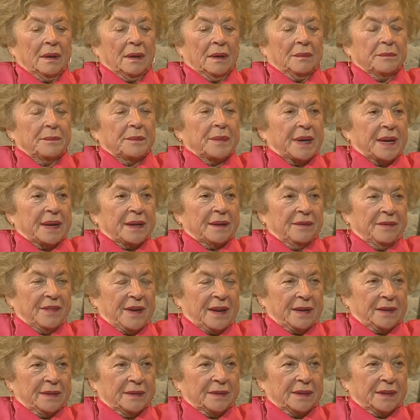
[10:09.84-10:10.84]
brick
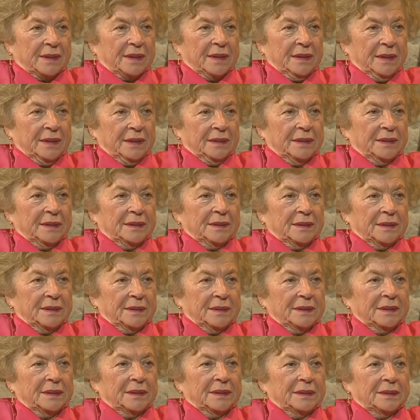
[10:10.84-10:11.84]
factory.
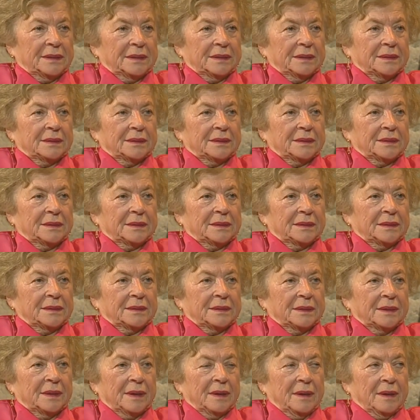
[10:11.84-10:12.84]
How long were you there for?
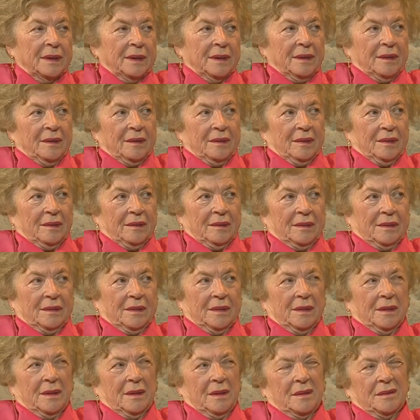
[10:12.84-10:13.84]

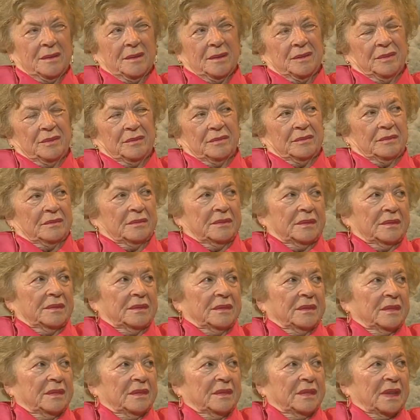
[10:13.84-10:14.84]
Well,
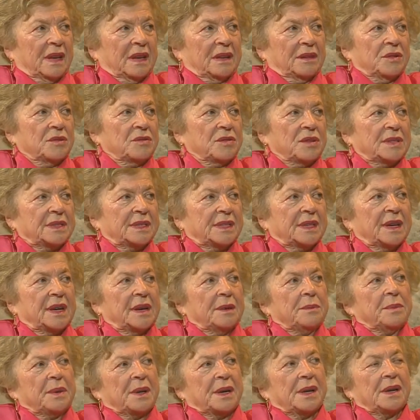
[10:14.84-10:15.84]
they took us in
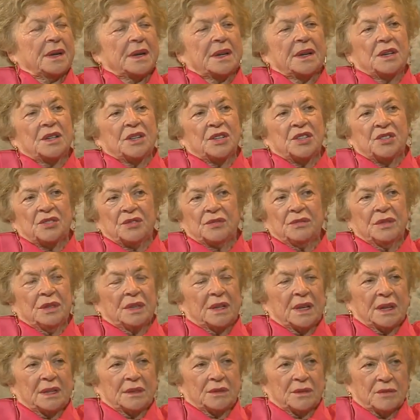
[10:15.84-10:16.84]
April and in June
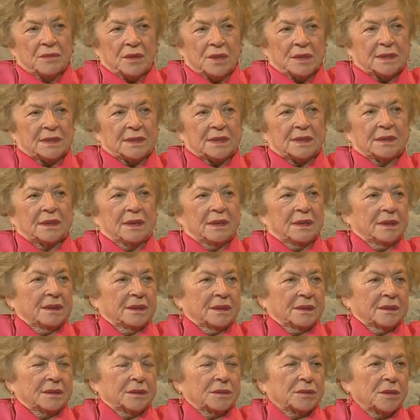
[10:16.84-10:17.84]
they took us
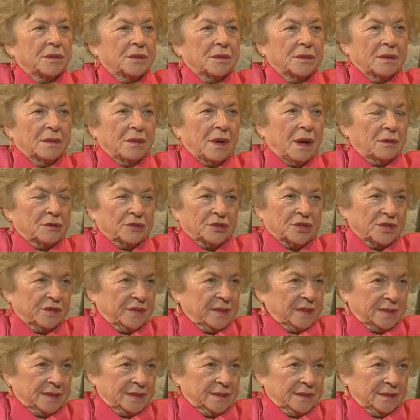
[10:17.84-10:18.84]
to
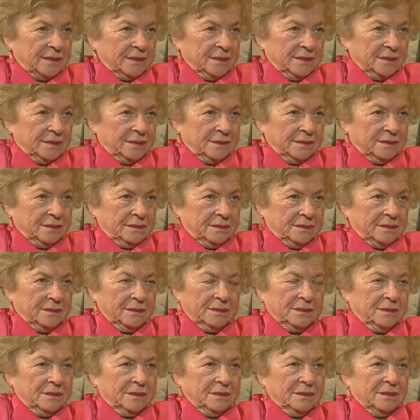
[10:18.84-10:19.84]
Auschwitz
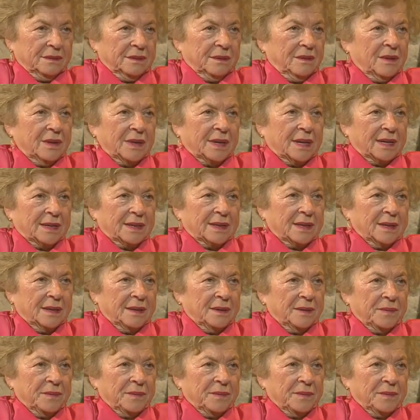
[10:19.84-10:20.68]
already.